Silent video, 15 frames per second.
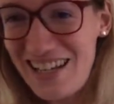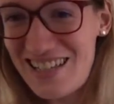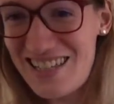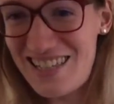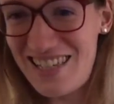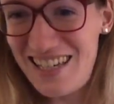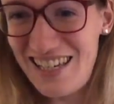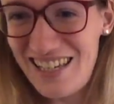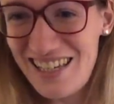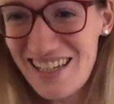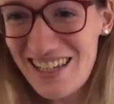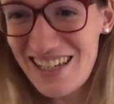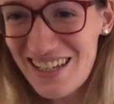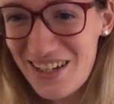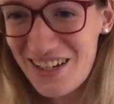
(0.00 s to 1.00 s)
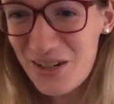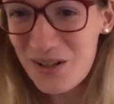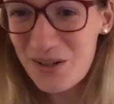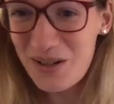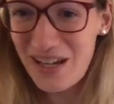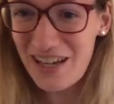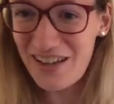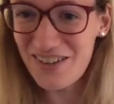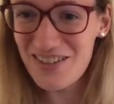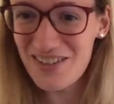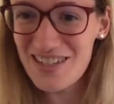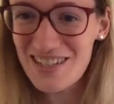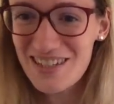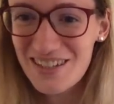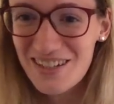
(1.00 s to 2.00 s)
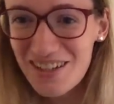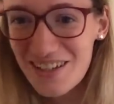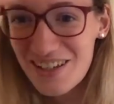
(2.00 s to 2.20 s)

let's see who else.